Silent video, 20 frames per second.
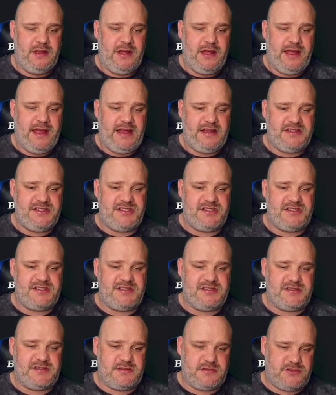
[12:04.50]
and
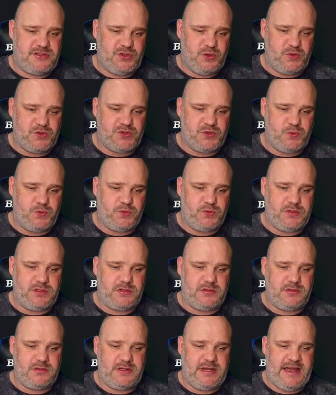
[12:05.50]
Sorcelled
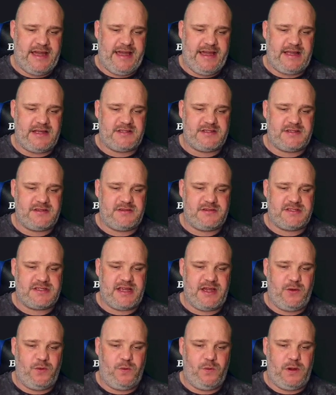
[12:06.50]
Axe
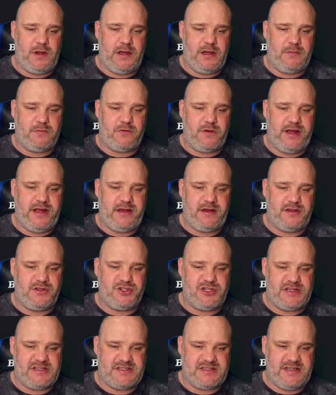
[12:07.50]
skill upgrade
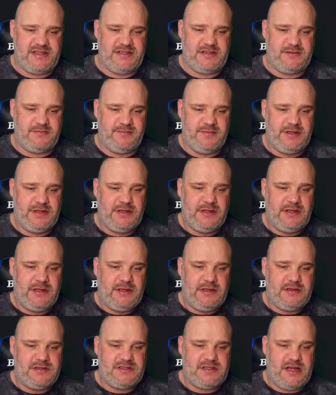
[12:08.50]
adjusted.
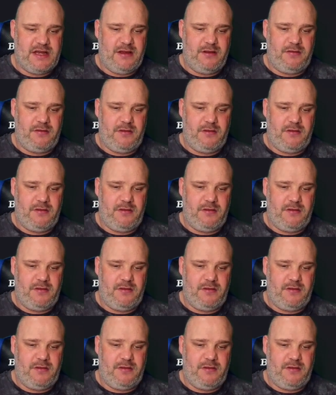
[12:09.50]
So